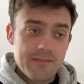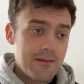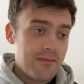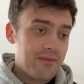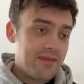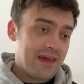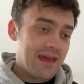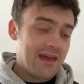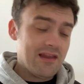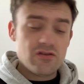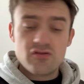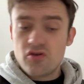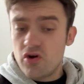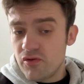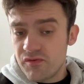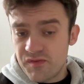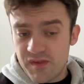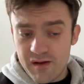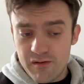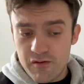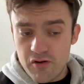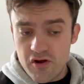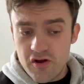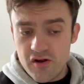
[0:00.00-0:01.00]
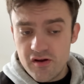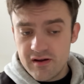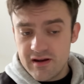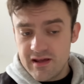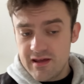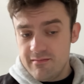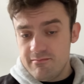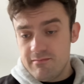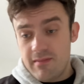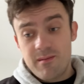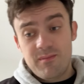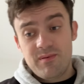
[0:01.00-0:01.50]
Maybe they get knocked out
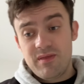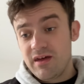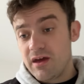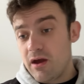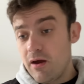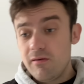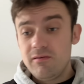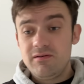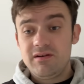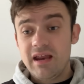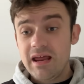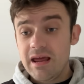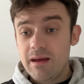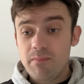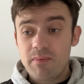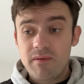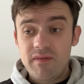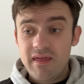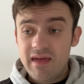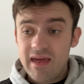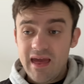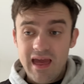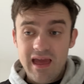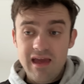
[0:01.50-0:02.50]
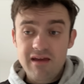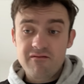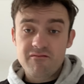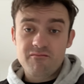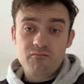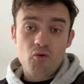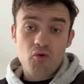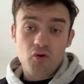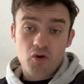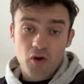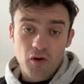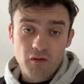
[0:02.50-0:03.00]
early. Maybe they go deep and they get even
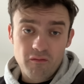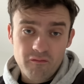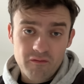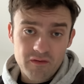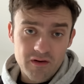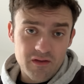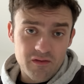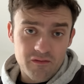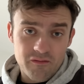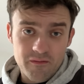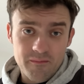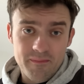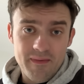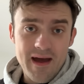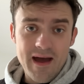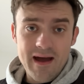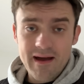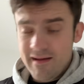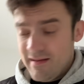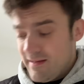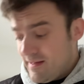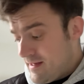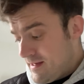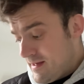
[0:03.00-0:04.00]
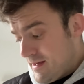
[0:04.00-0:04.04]
more confidence from that.